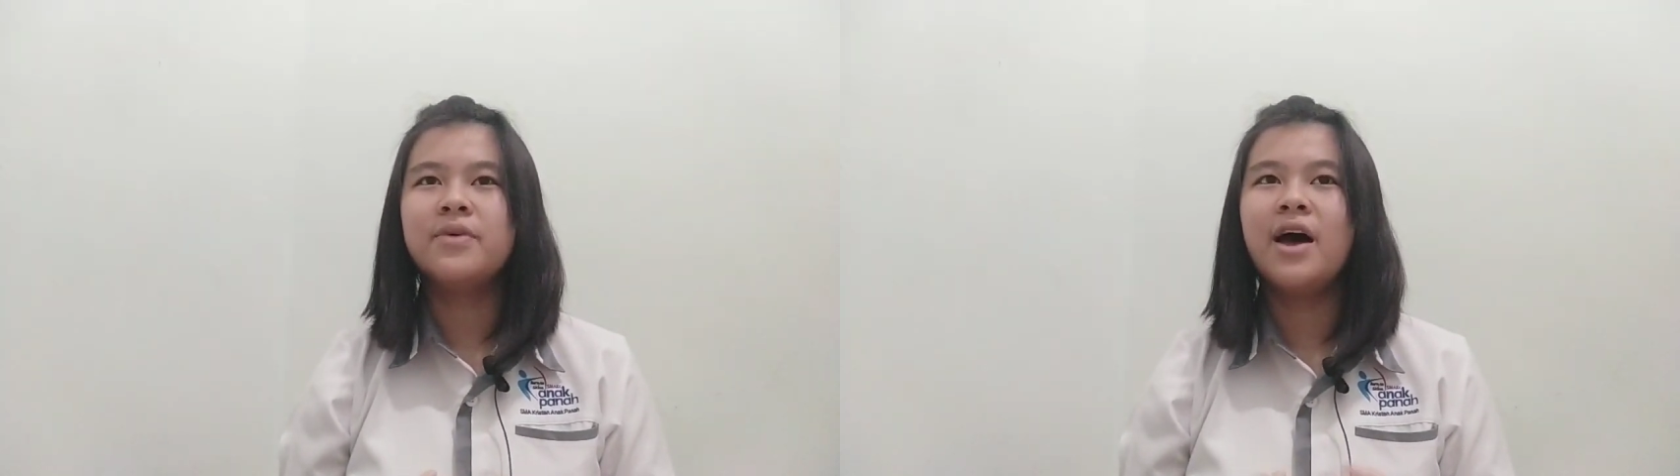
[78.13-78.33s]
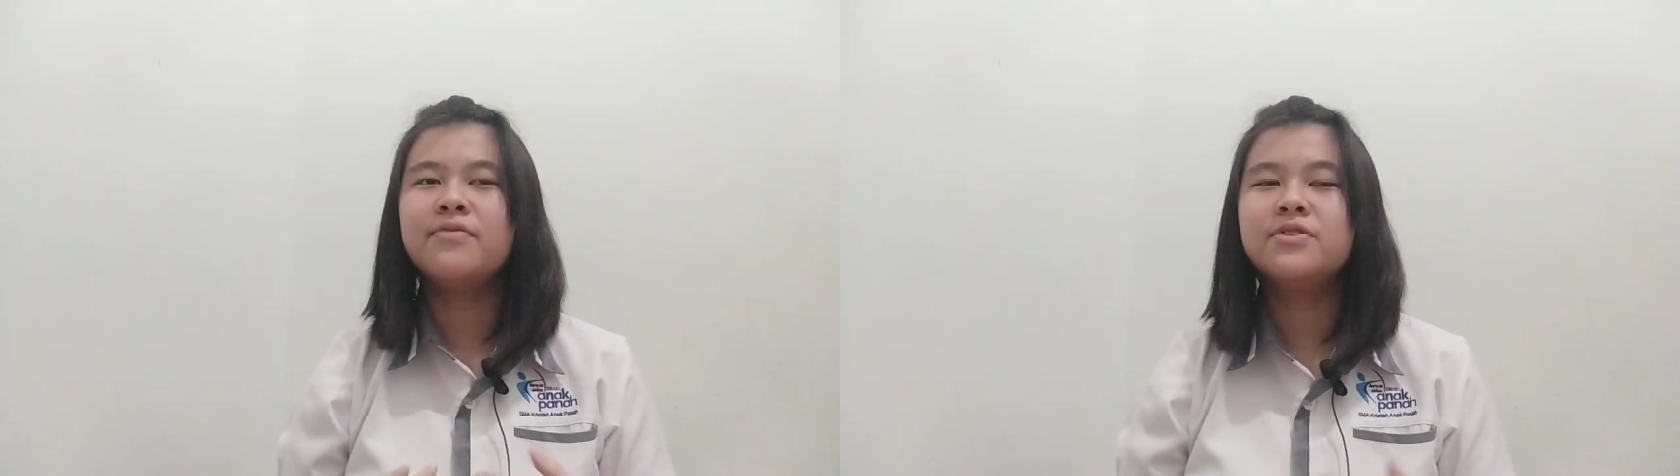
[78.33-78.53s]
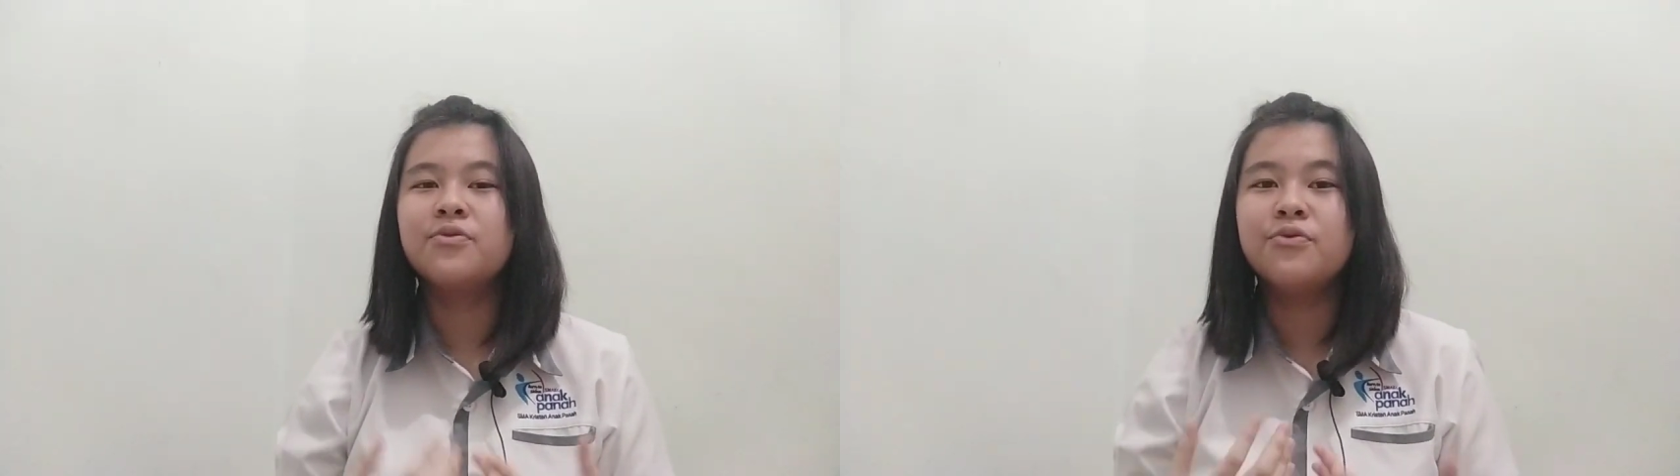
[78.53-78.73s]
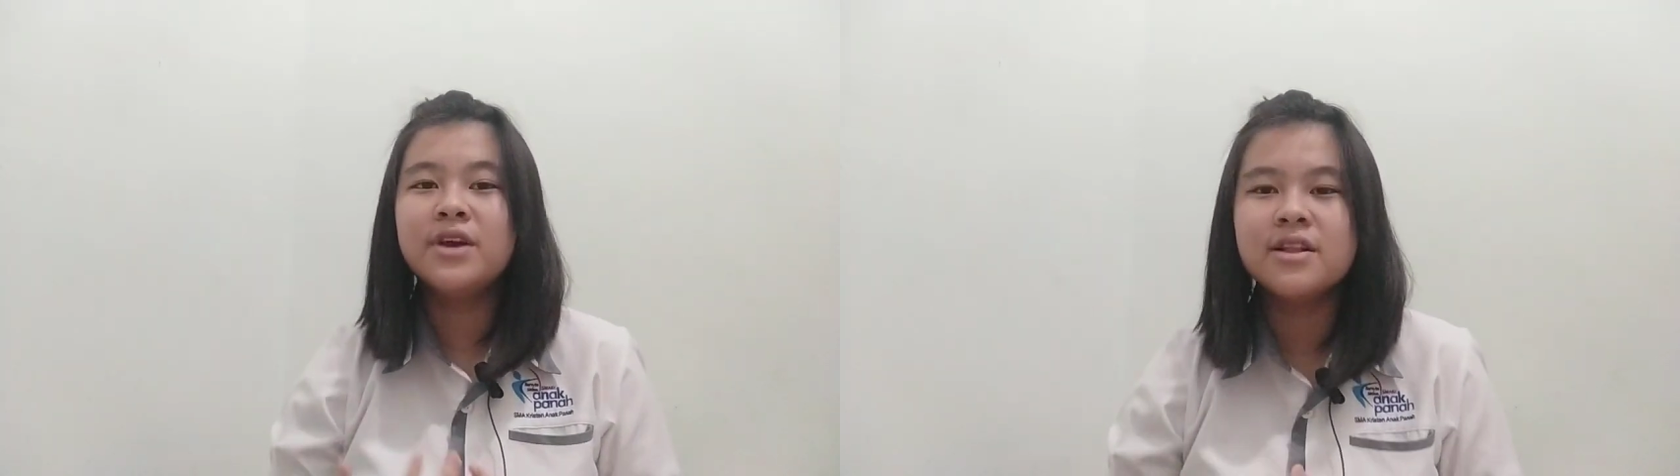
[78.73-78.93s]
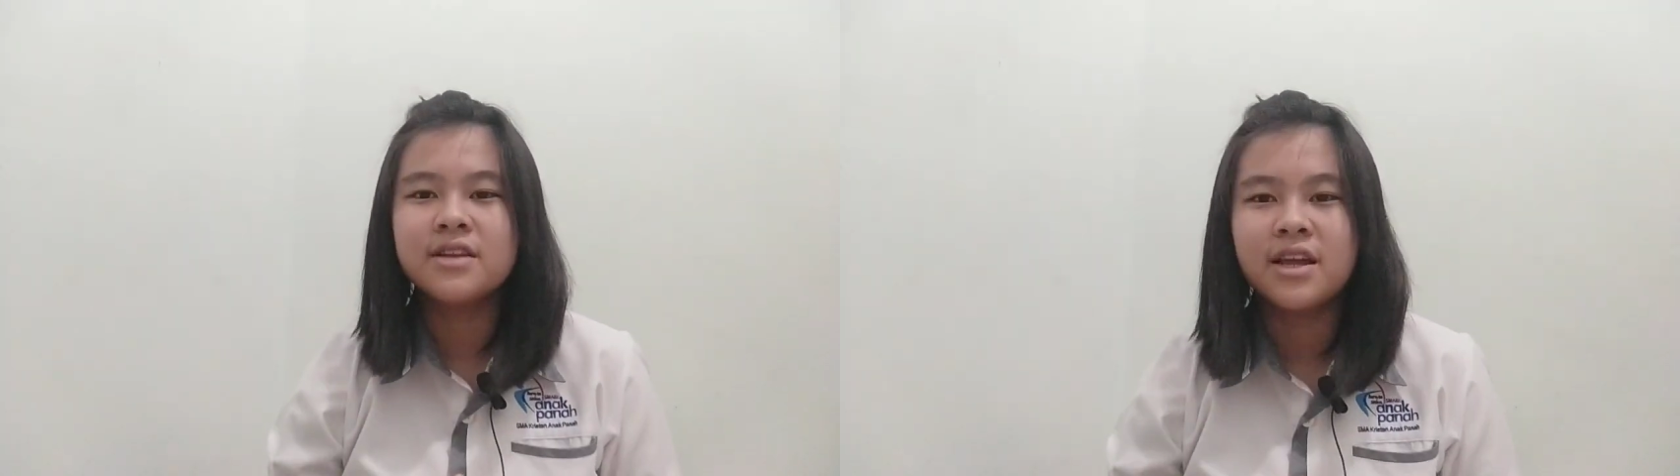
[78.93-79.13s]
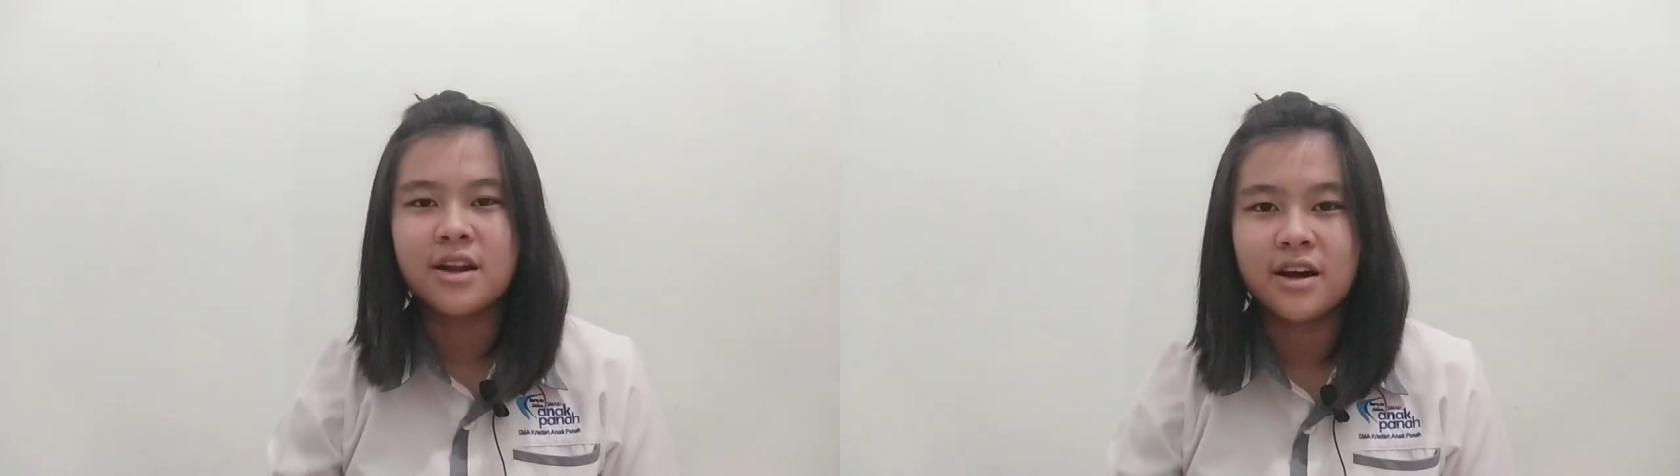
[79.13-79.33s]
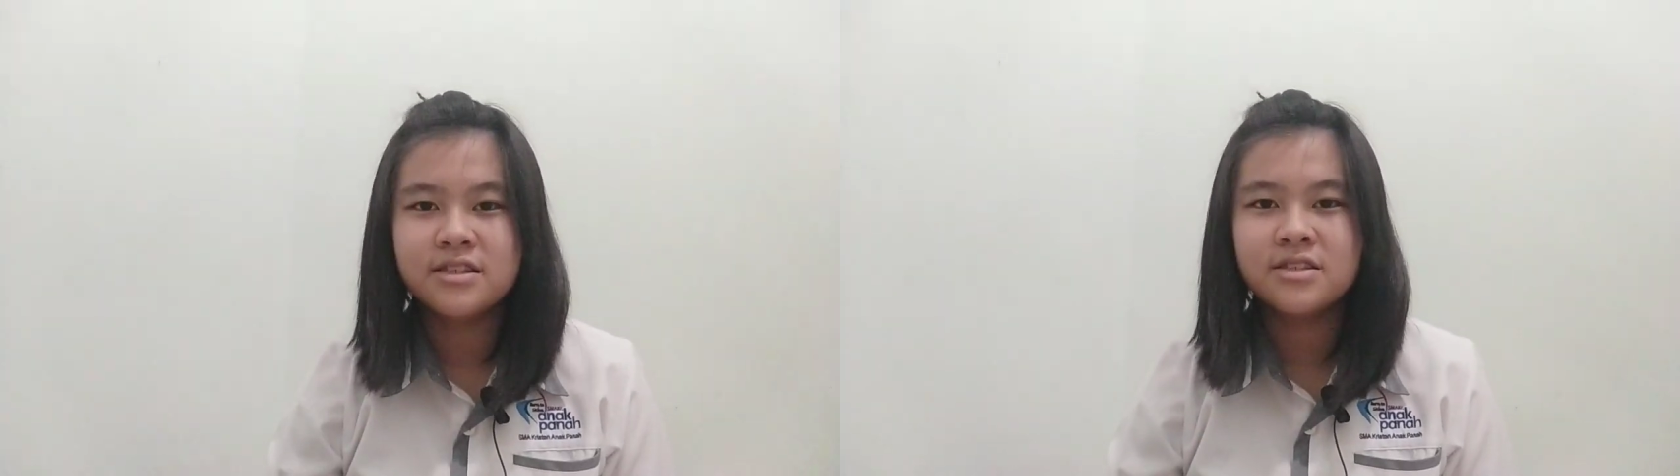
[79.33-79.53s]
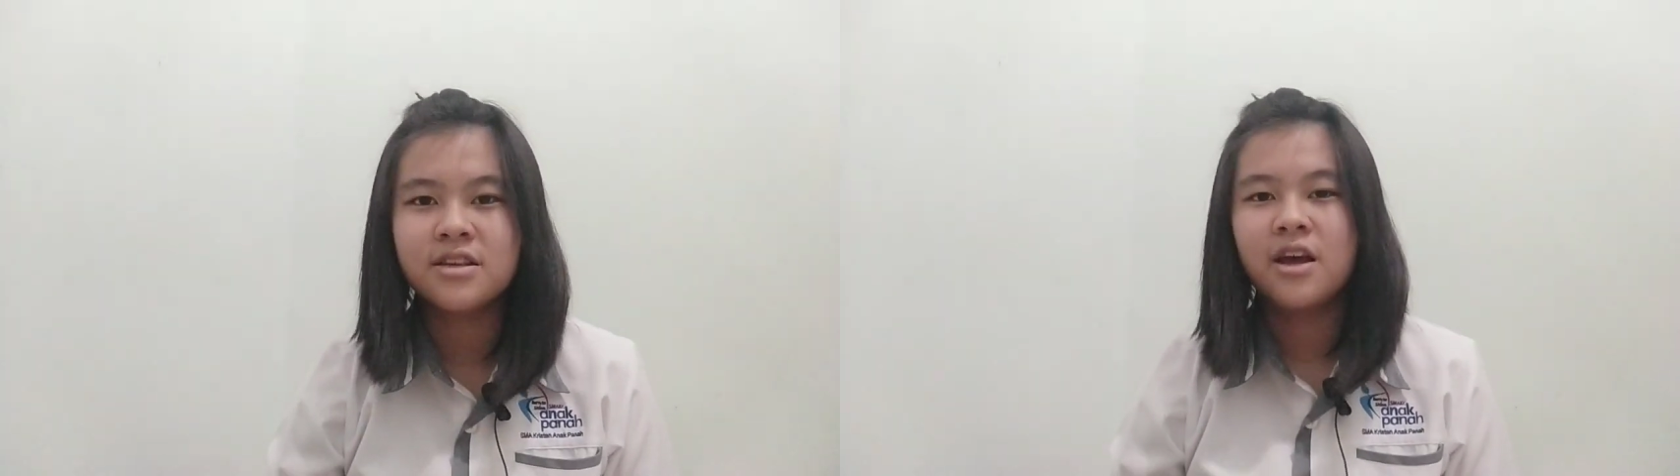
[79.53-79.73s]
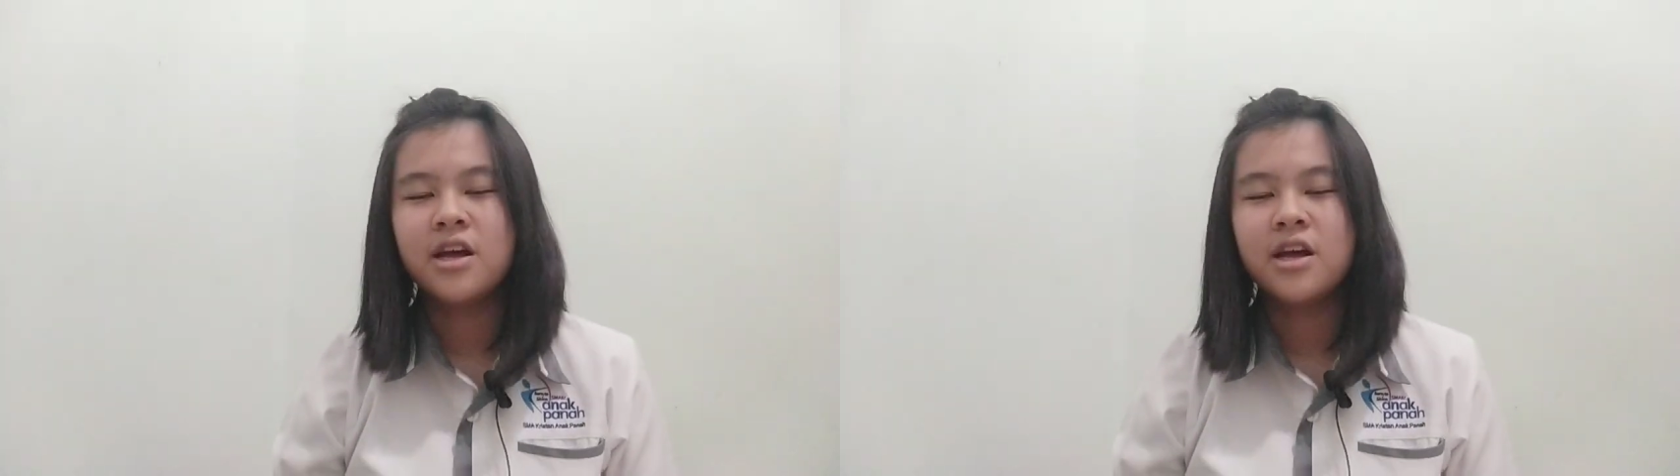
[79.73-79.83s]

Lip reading: have the will in us